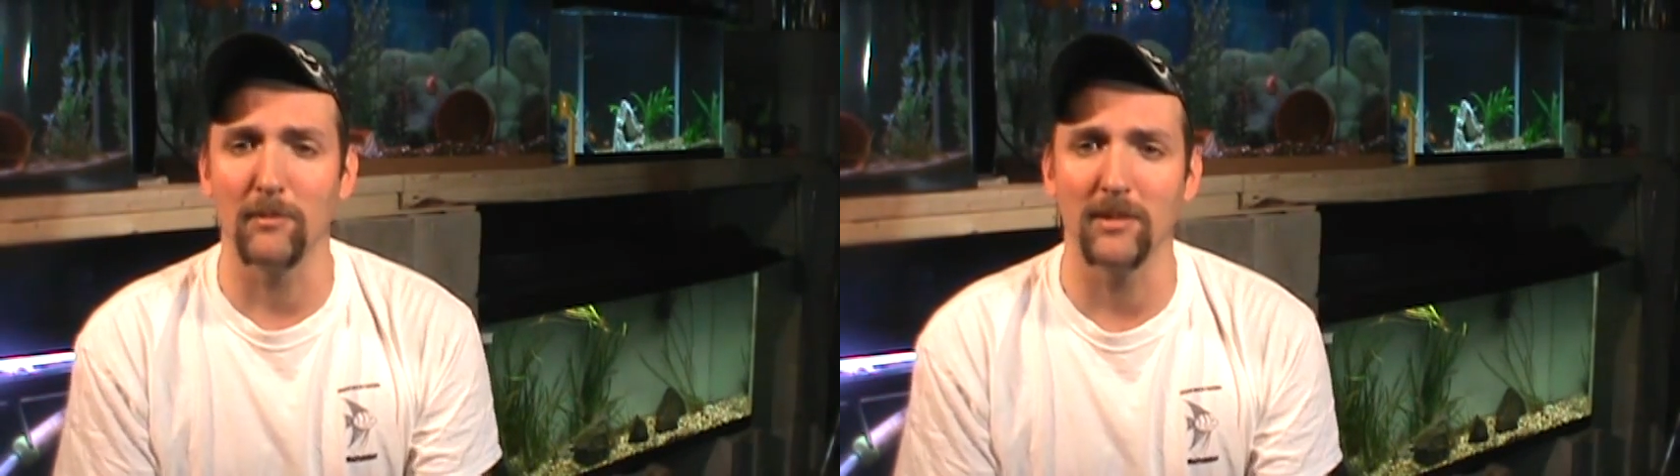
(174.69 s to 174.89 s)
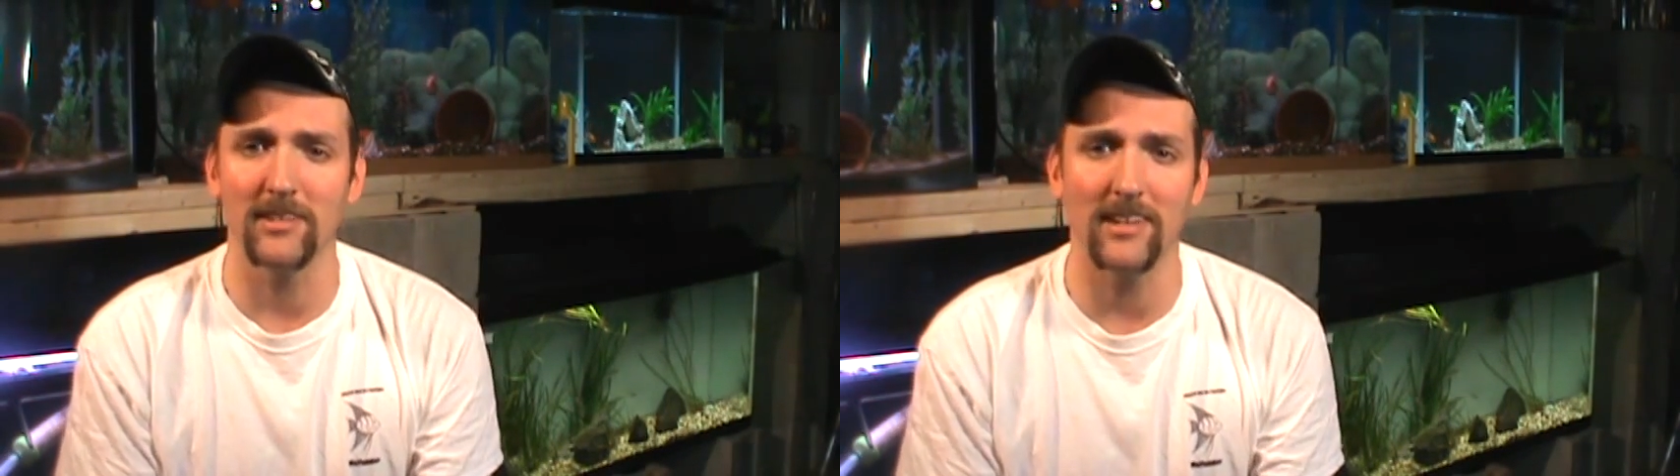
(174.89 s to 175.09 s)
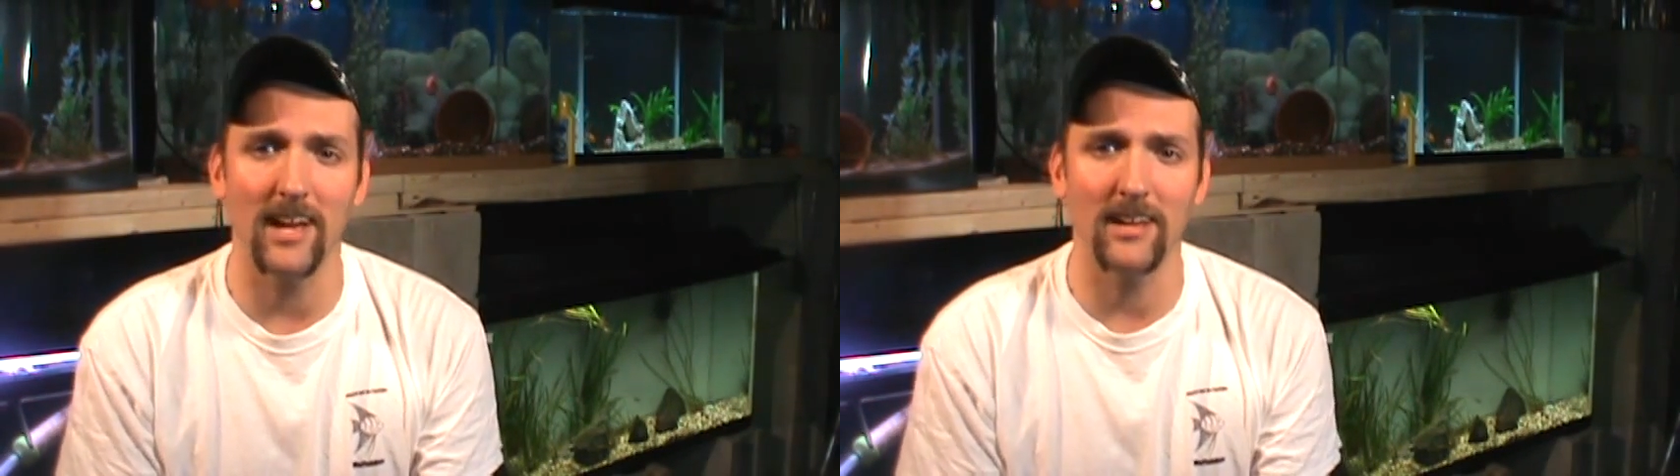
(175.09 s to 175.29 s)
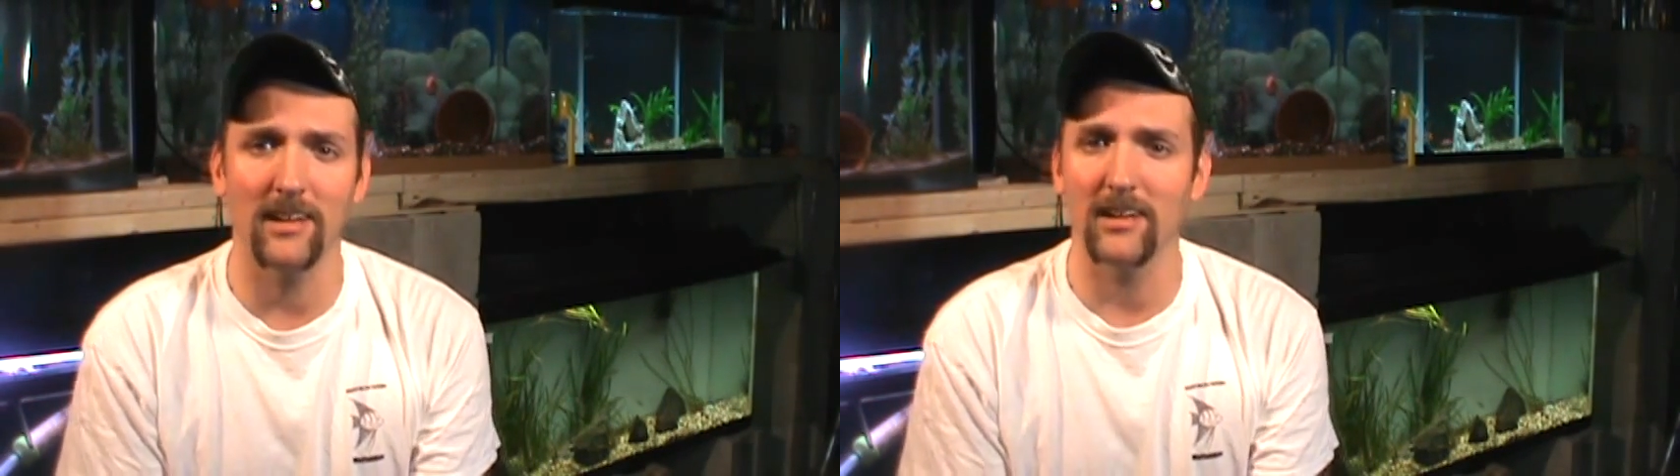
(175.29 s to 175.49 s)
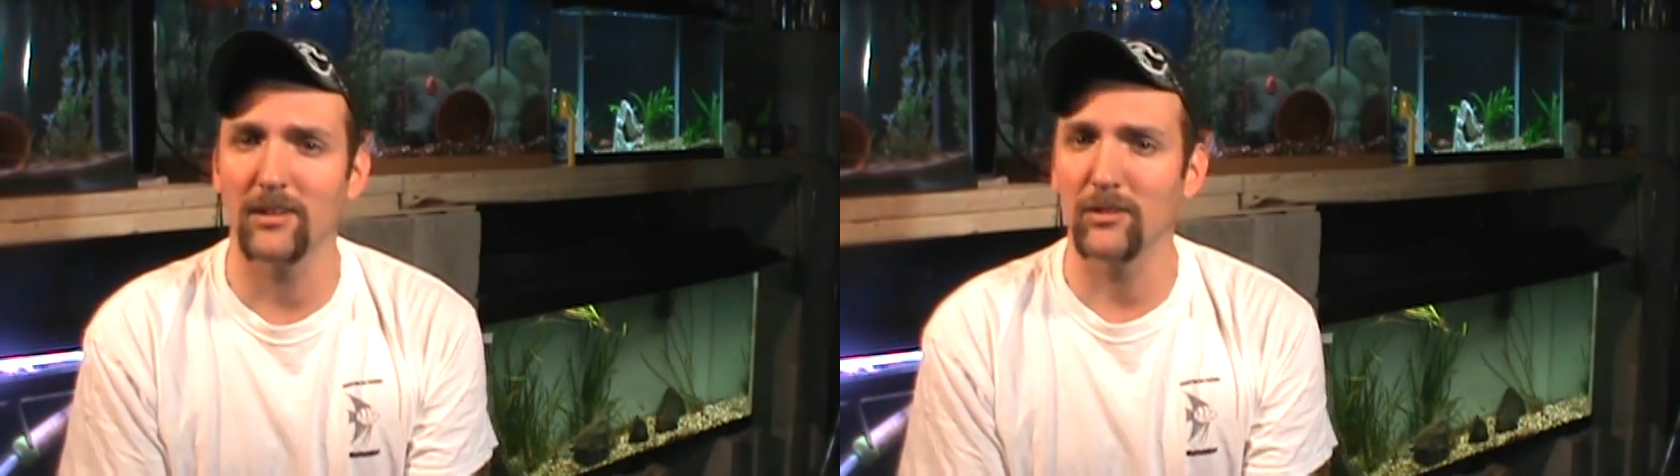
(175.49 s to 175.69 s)
I mean, it's not
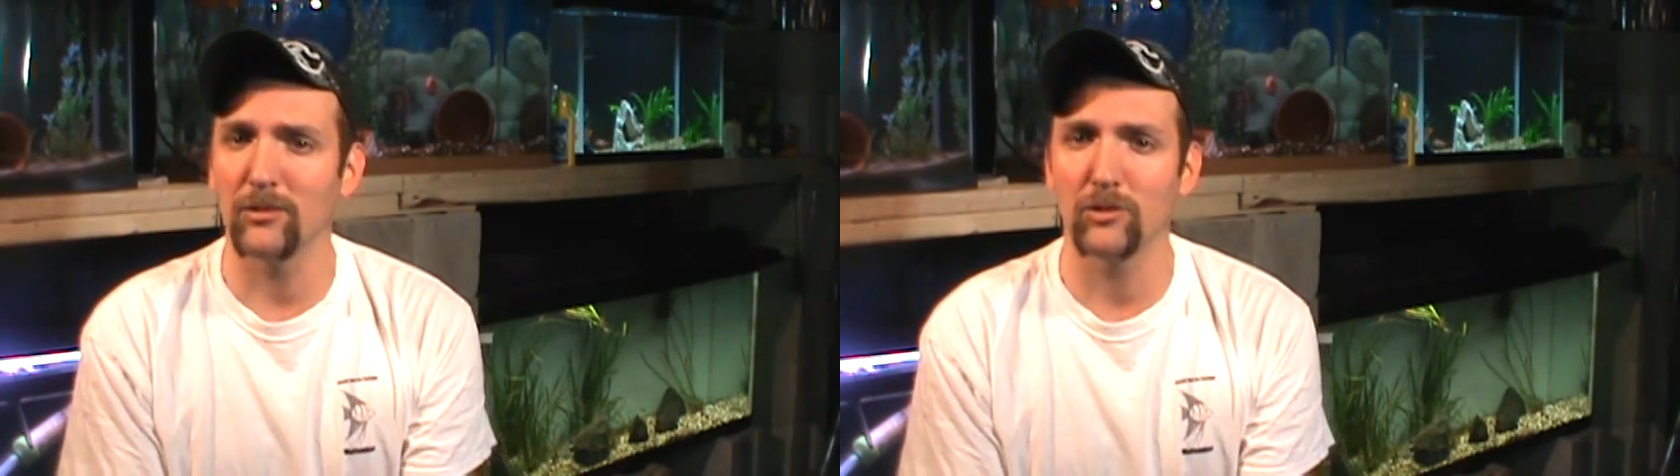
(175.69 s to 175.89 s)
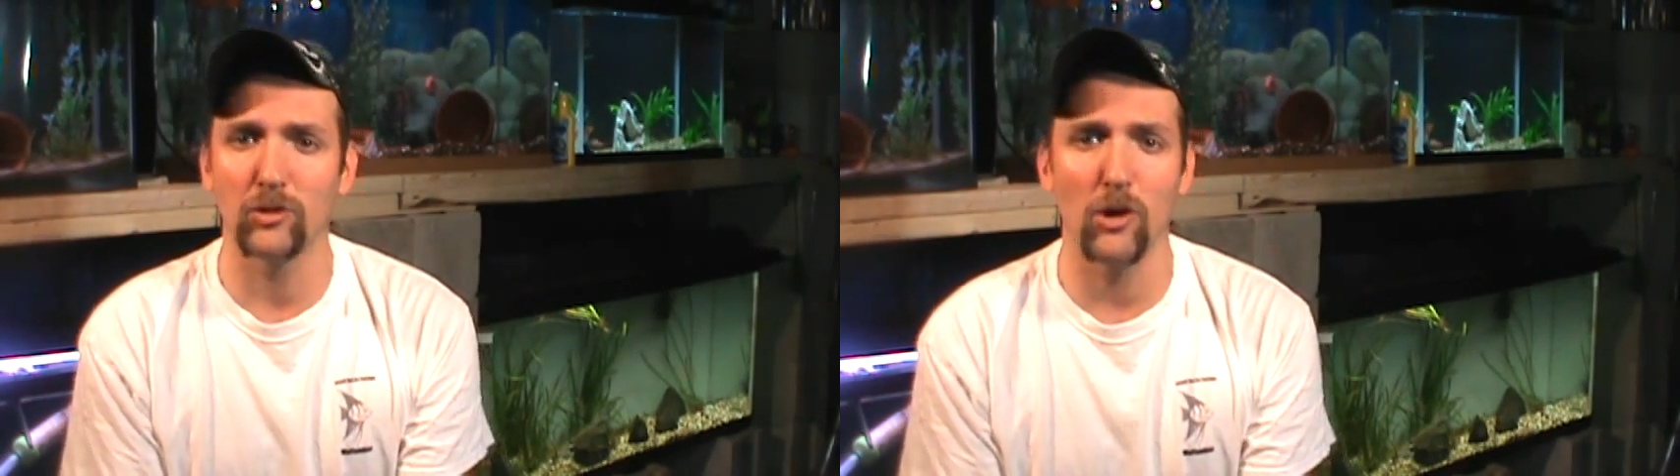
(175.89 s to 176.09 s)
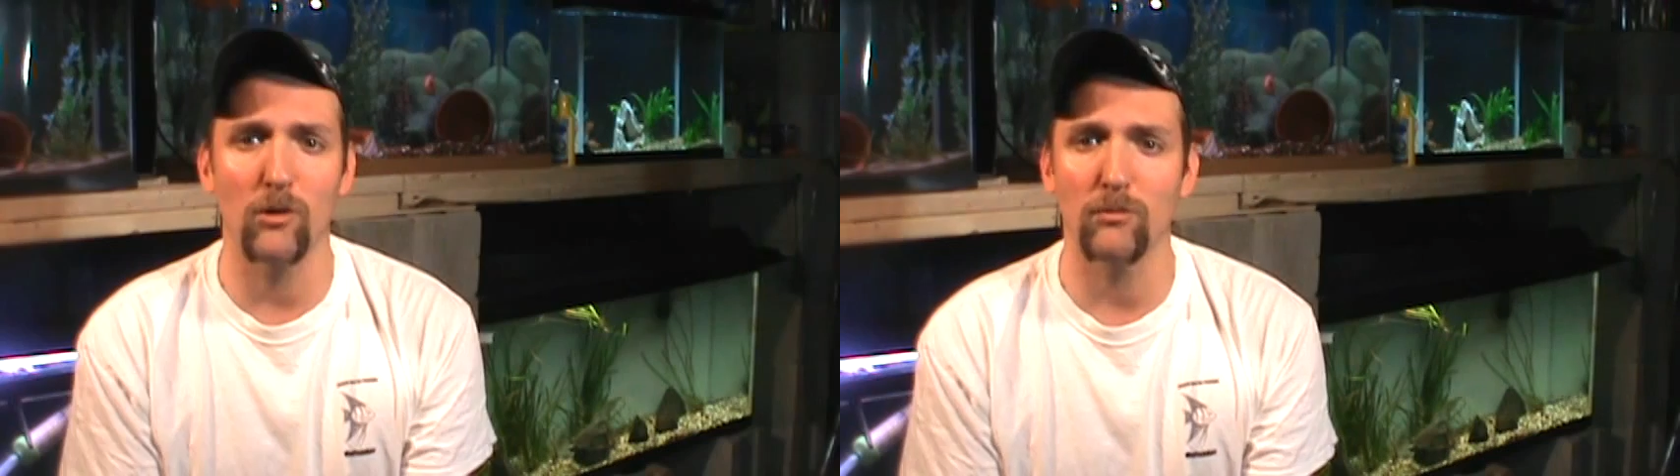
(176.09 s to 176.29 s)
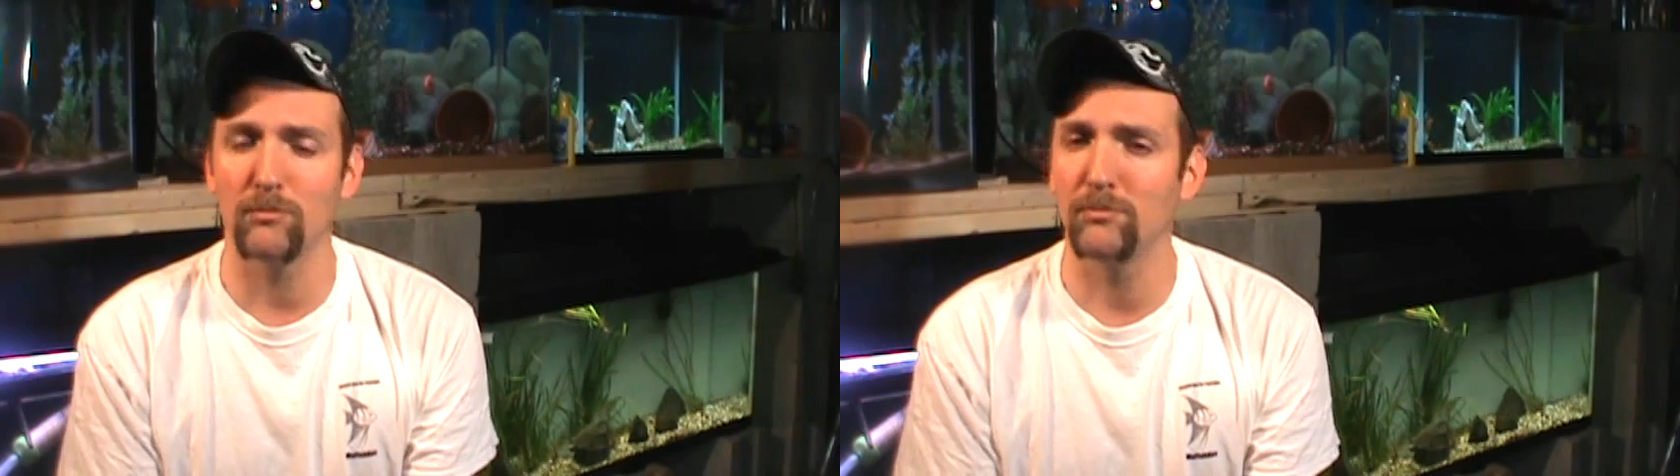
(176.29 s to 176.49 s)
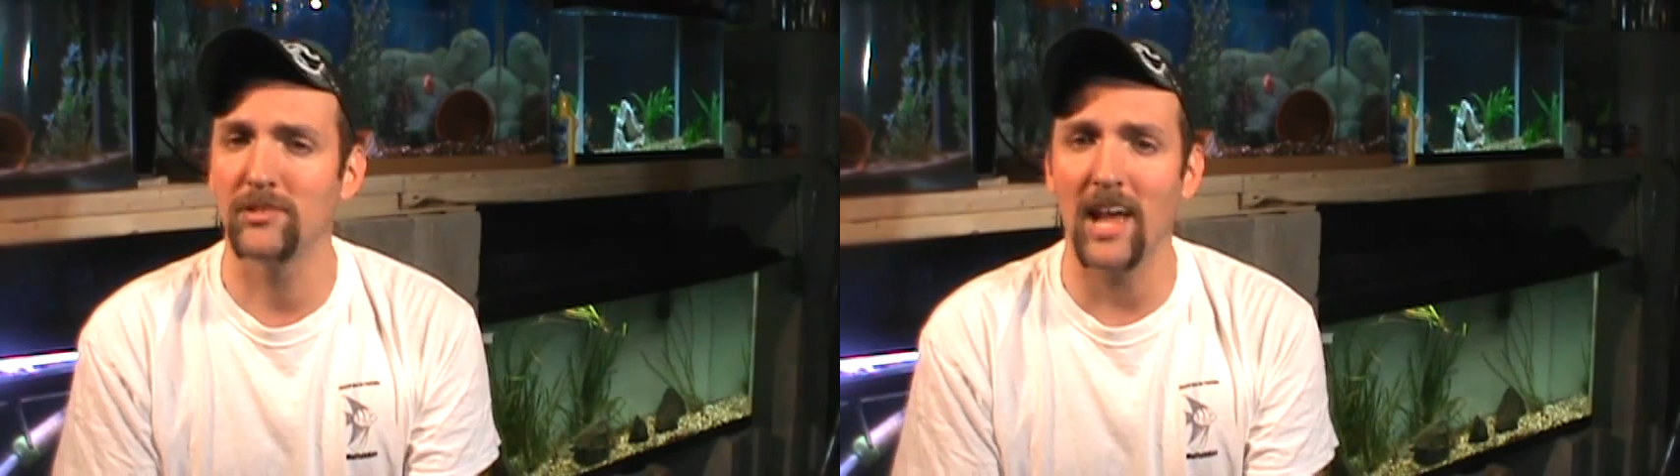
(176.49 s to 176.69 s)
sure
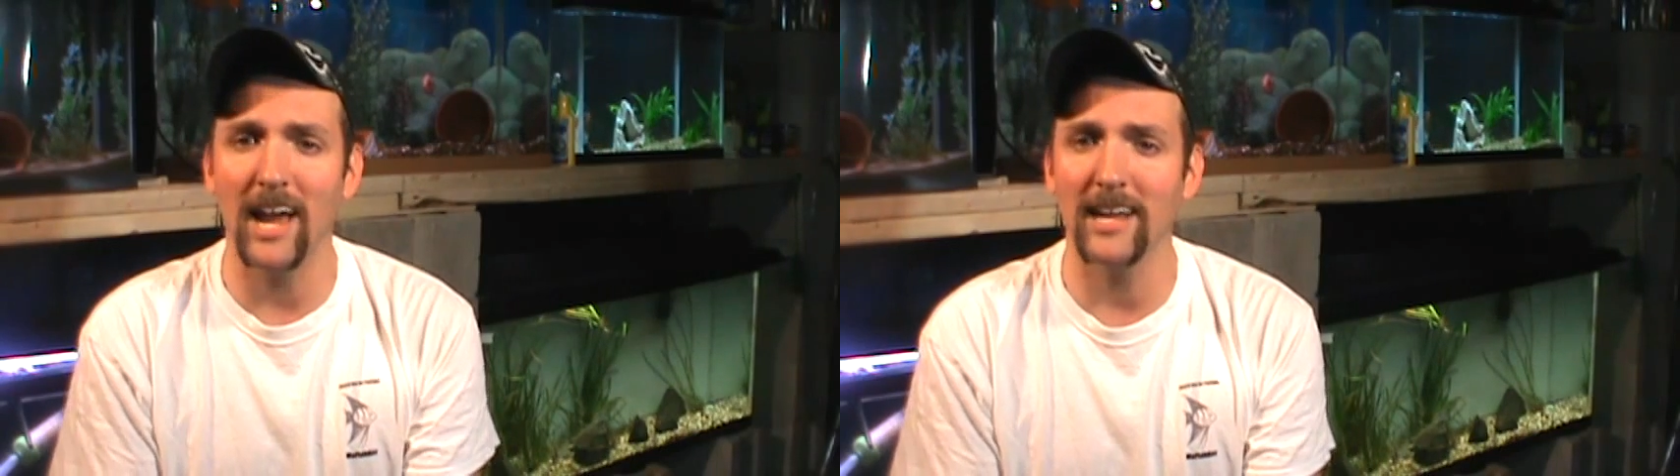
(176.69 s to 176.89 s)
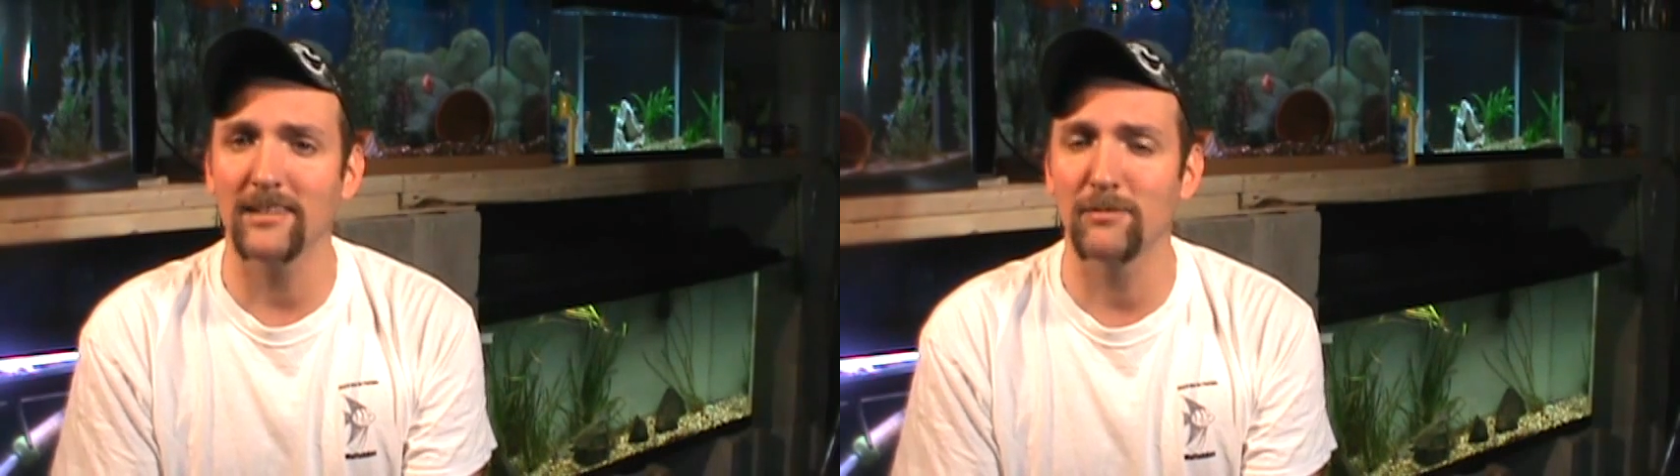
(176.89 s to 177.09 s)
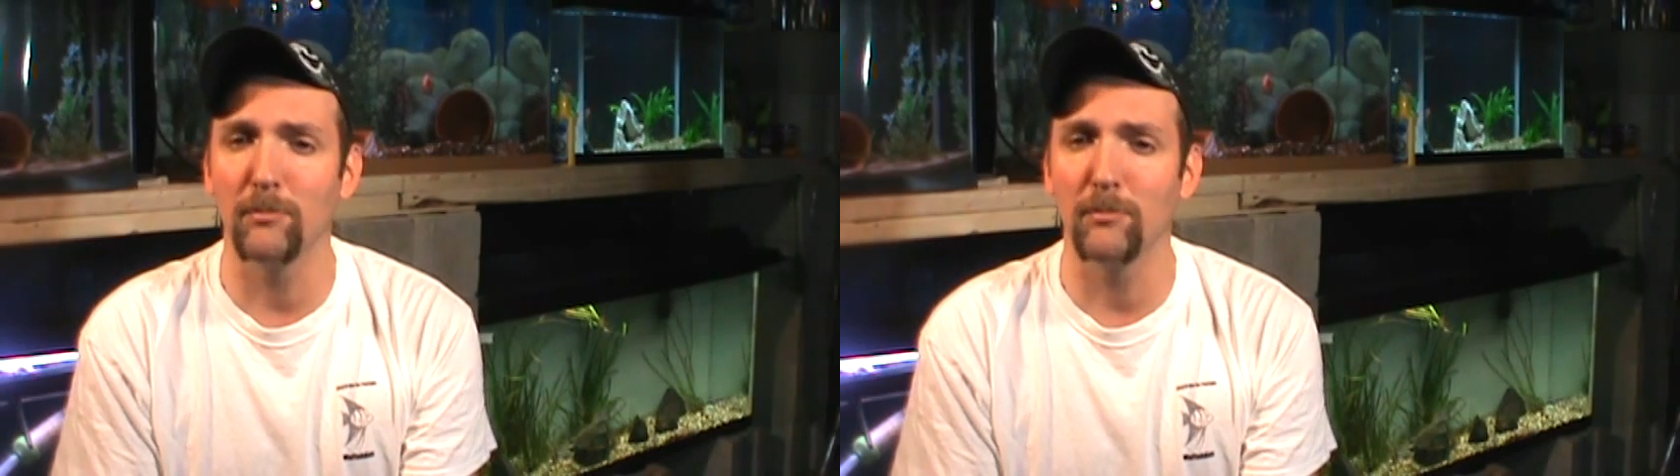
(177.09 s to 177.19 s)
science,